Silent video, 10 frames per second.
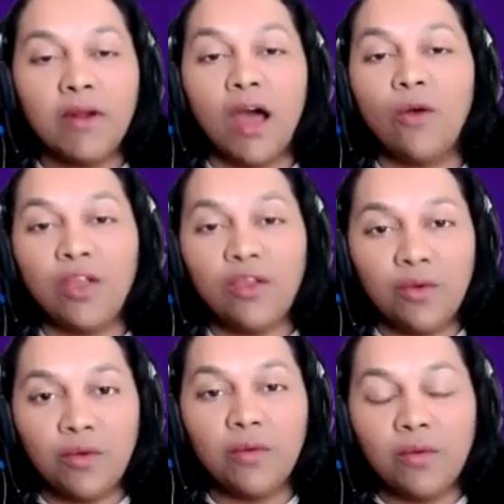but how do
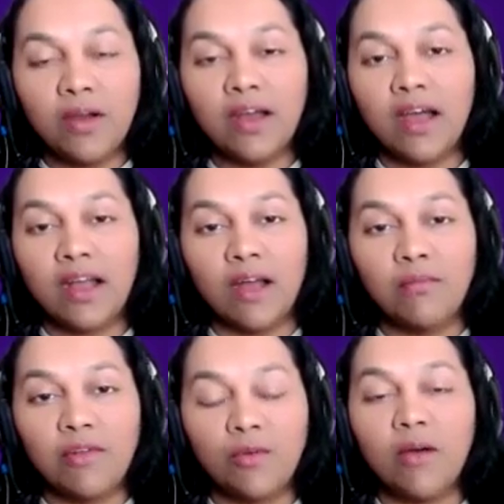you
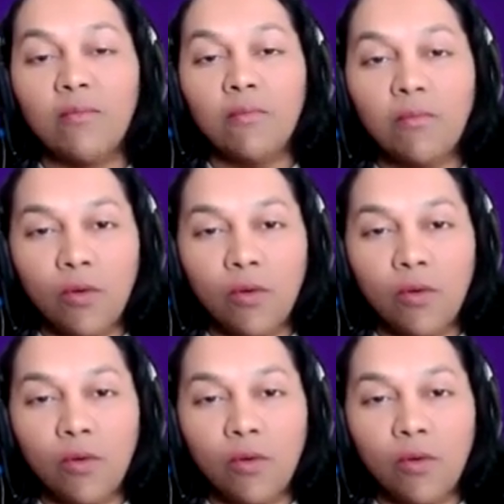come to a